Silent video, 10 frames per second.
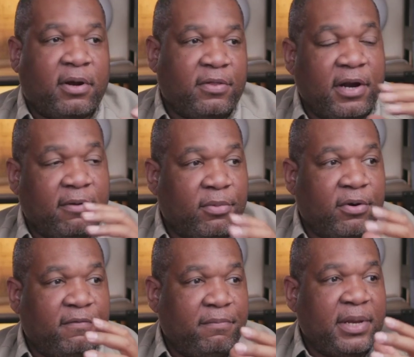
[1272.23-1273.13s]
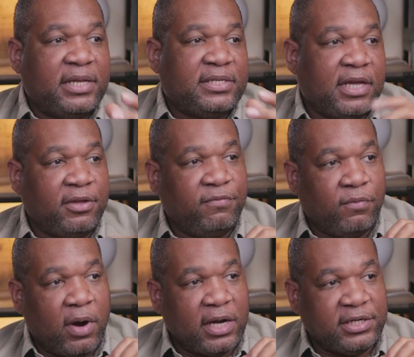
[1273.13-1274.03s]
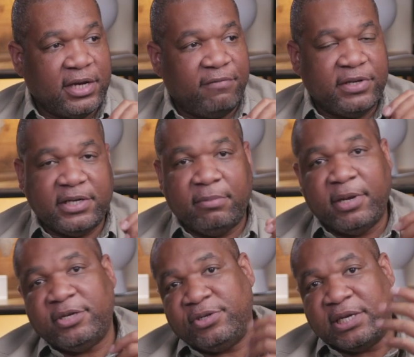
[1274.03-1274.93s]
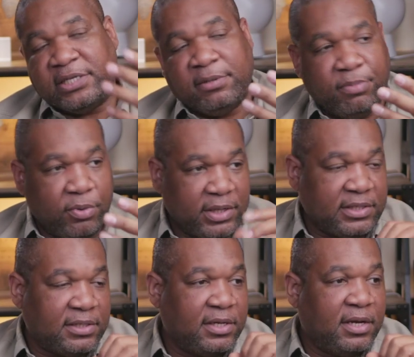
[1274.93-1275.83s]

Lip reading: or the number of minutes that you've watched. Every 10 minutes, you get 10 points.